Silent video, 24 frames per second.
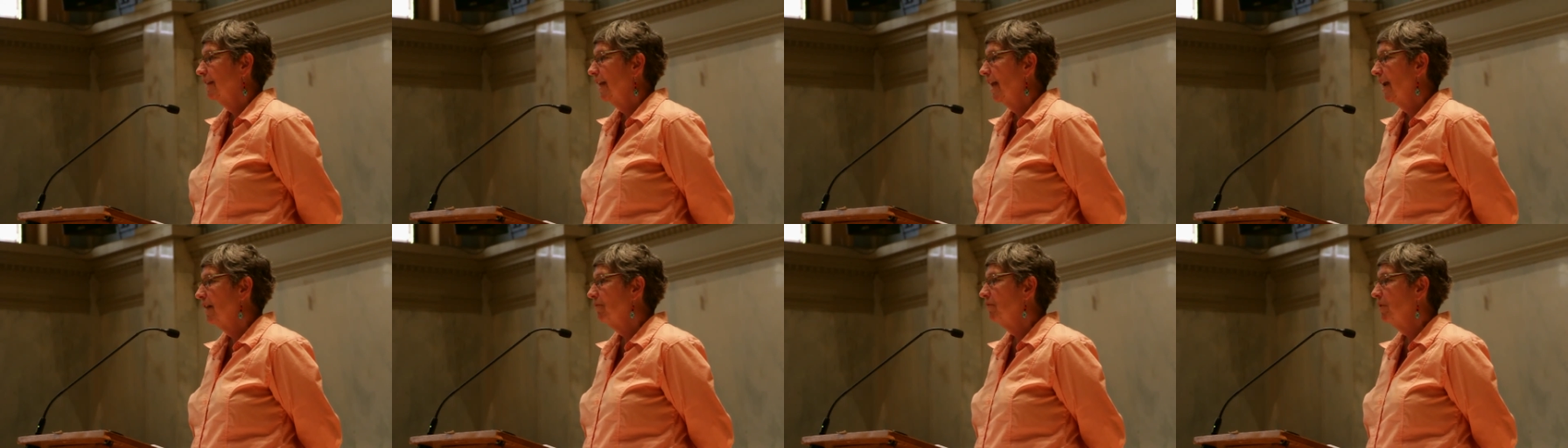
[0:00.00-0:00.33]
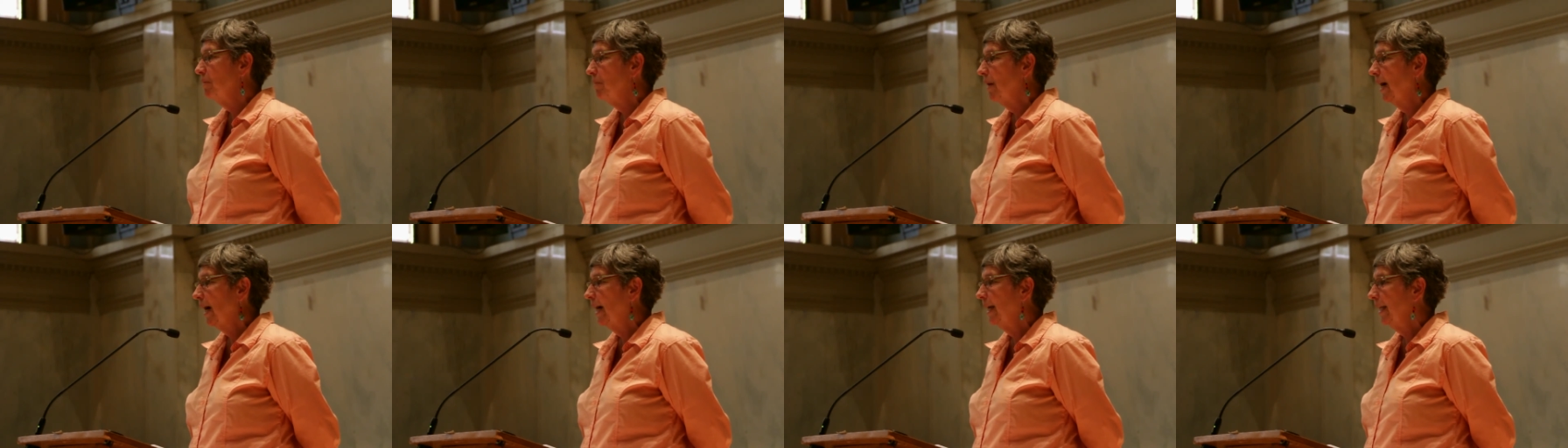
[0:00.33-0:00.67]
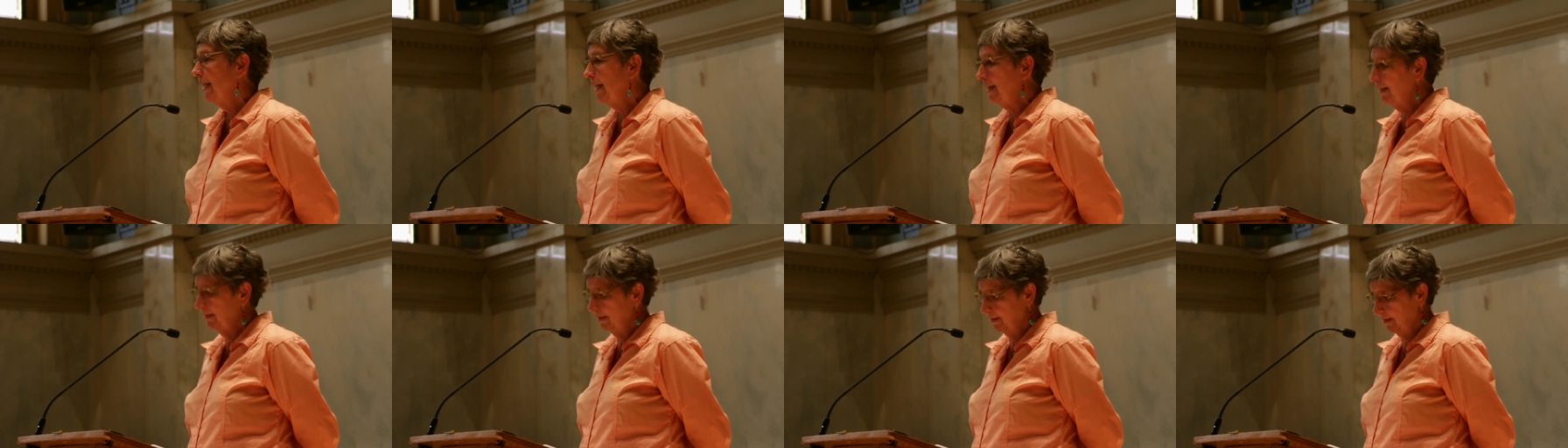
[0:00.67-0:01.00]

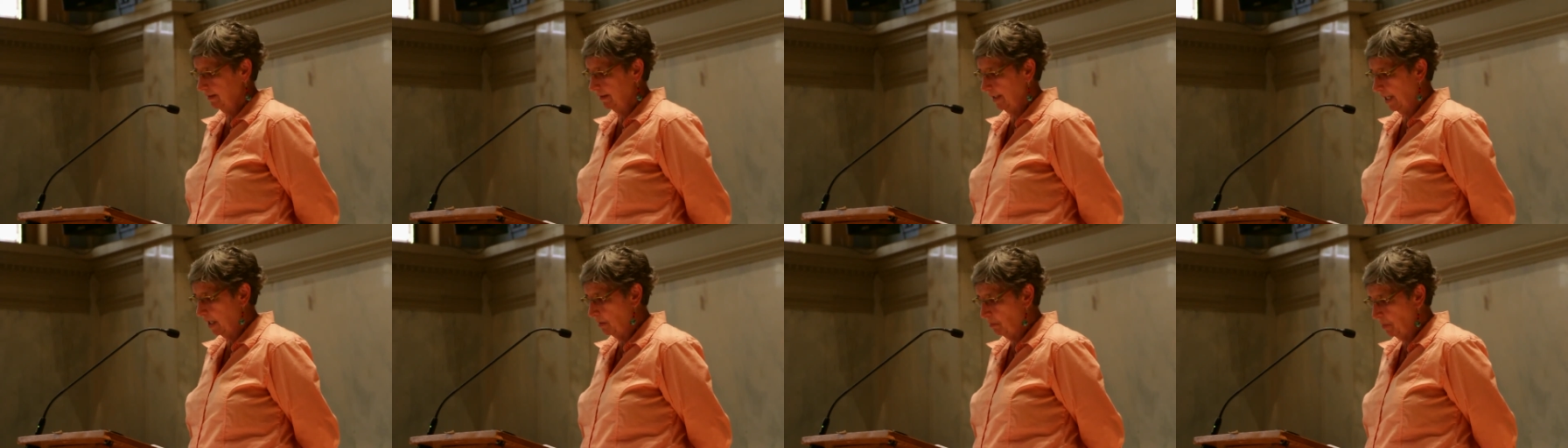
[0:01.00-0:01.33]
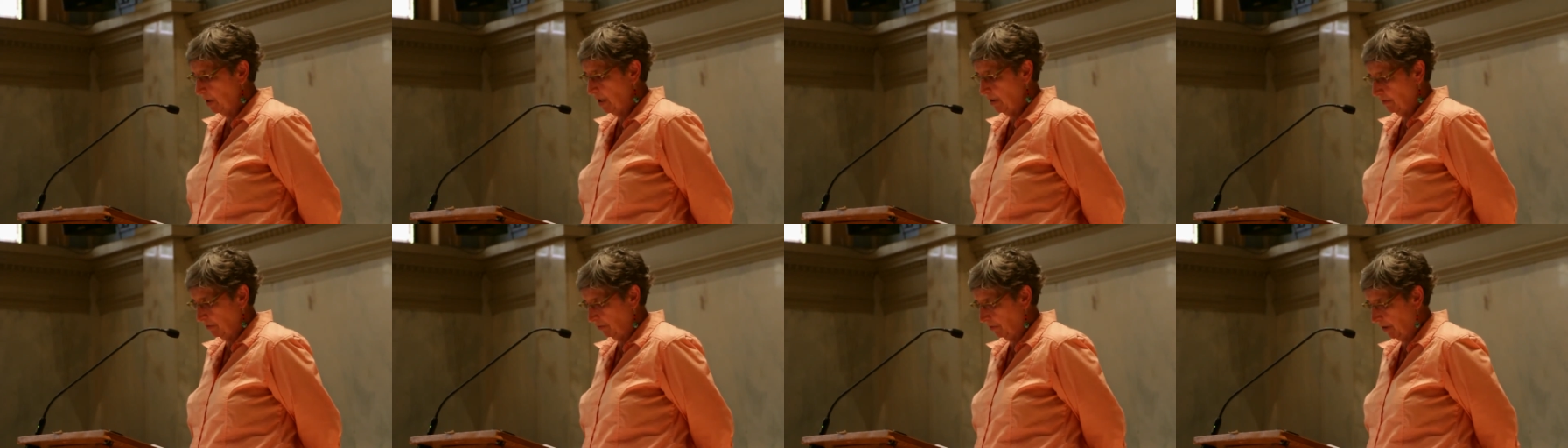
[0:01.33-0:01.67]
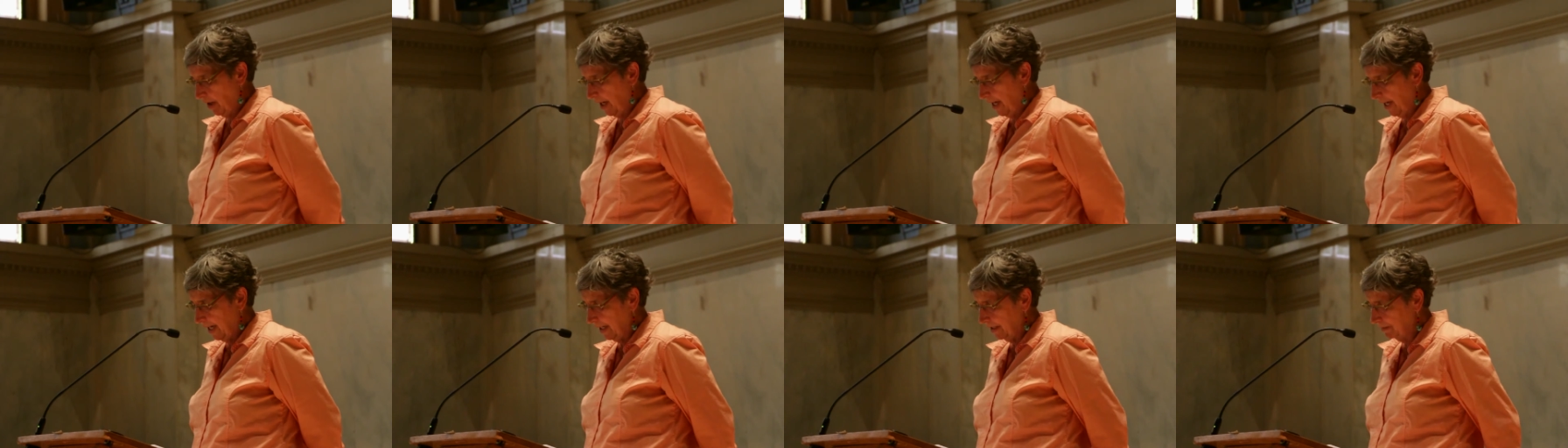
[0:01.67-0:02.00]
Everybody can be
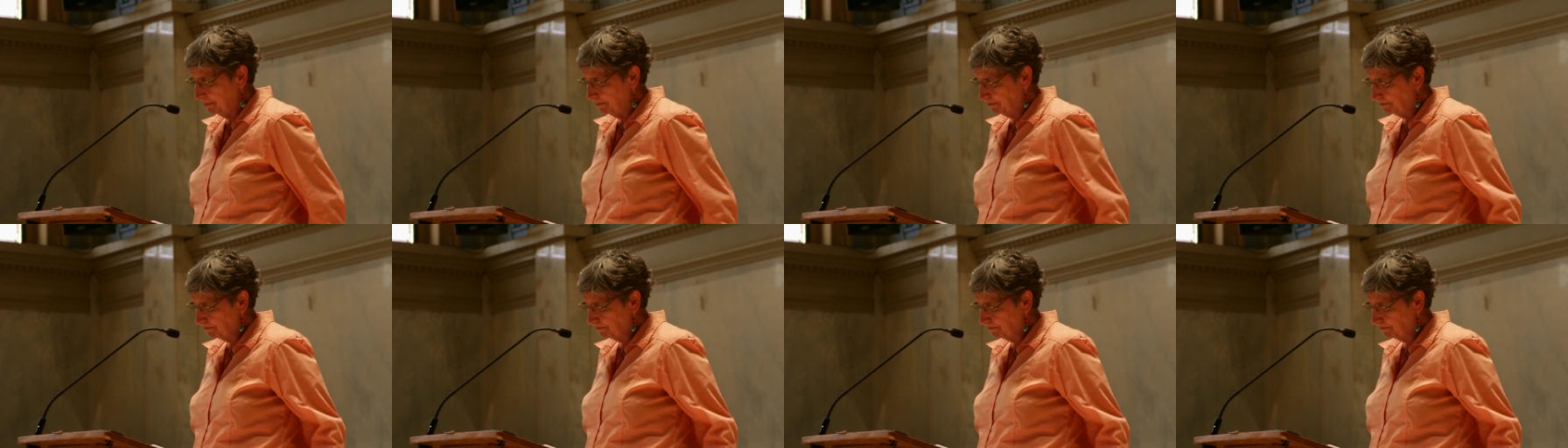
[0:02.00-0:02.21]
afraid.